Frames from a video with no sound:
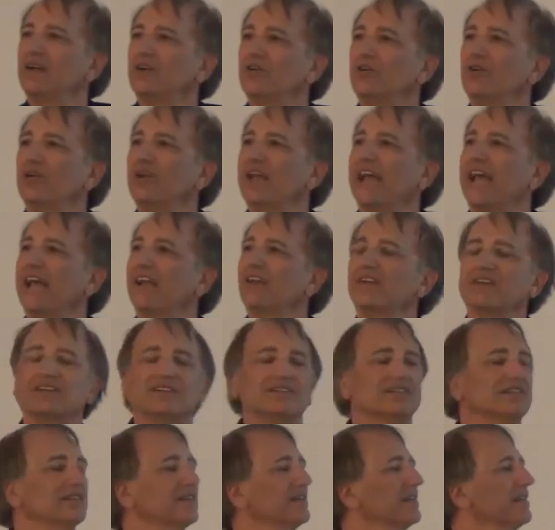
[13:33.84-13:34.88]
a good
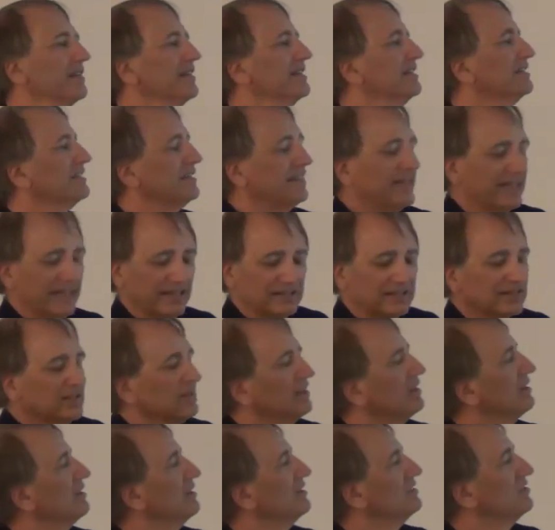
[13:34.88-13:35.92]
analyst these days.
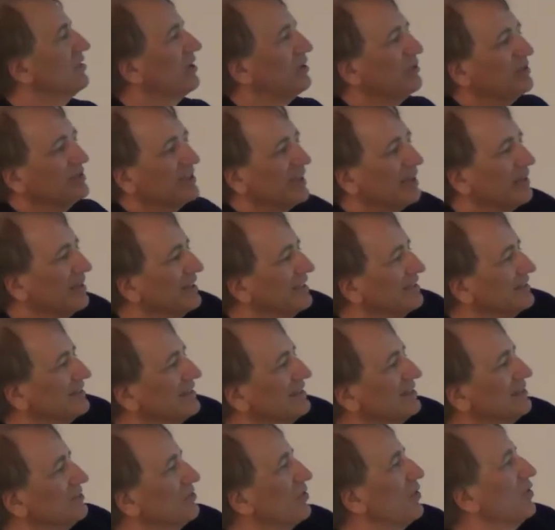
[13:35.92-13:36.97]
So anyway, that, this
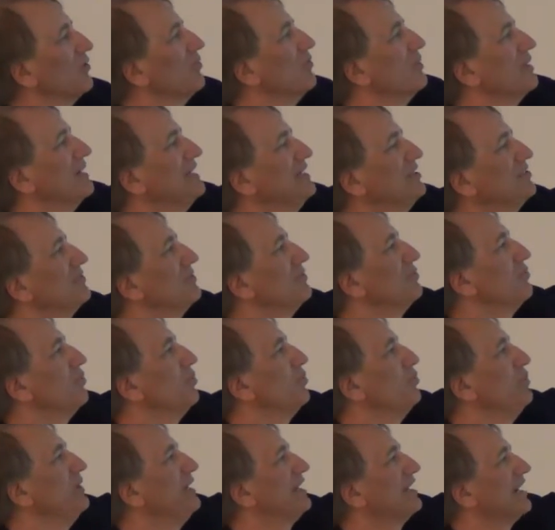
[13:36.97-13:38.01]
is sort of each
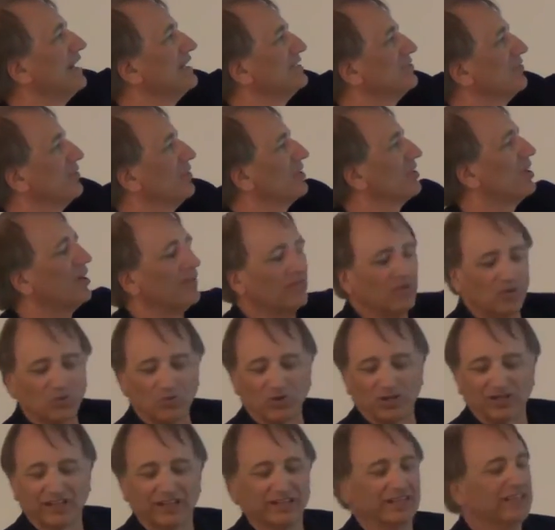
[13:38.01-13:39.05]
week I sort of cover
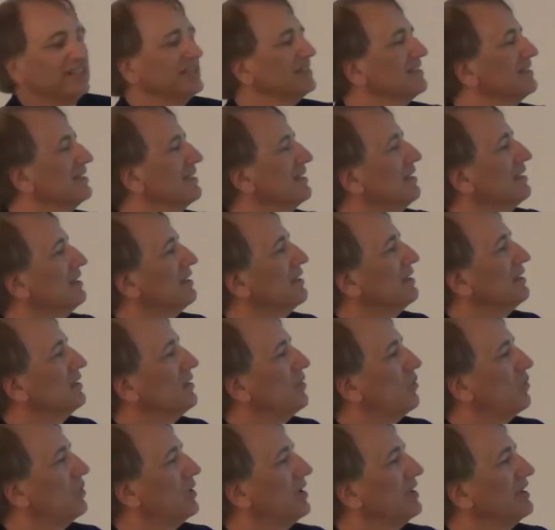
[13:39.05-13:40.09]
one of these
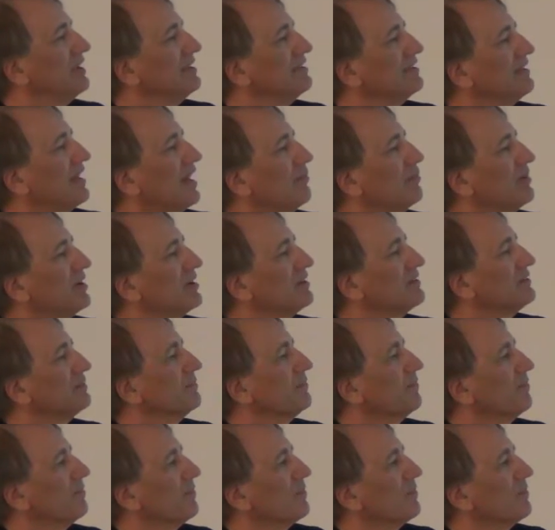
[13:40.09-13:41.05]
one of these topics.